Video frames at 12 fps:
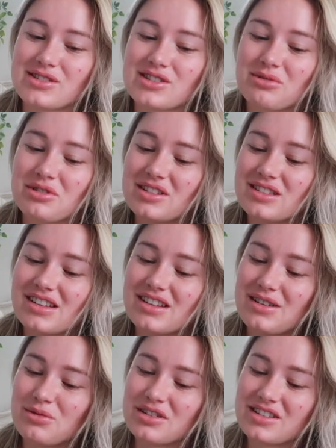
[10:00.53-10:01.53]
So we're just
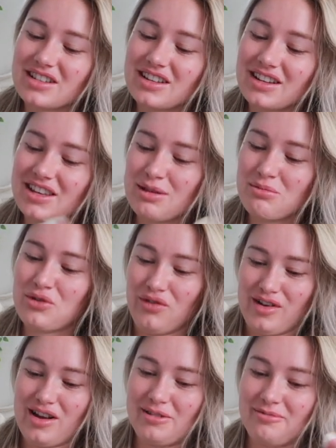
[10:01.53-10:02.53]
gonna, we're just gonna keep
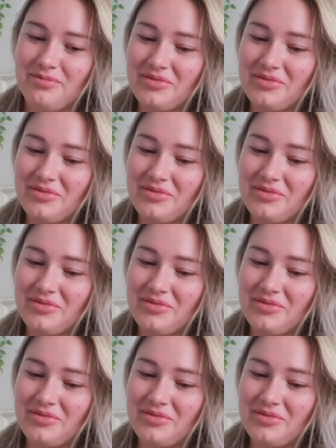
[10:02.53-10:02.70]
moving on.